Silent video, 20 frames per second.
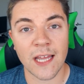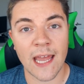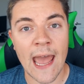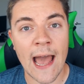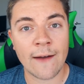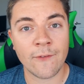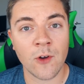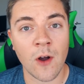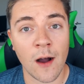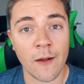I
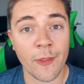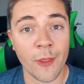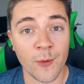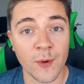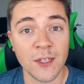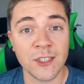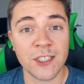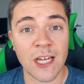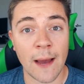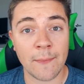have caught
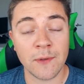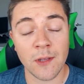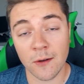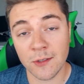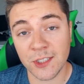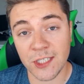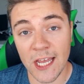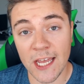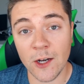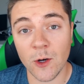3
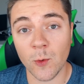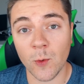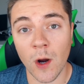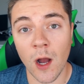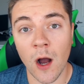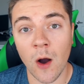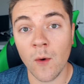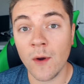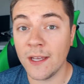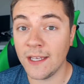Zapdos in a
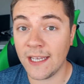row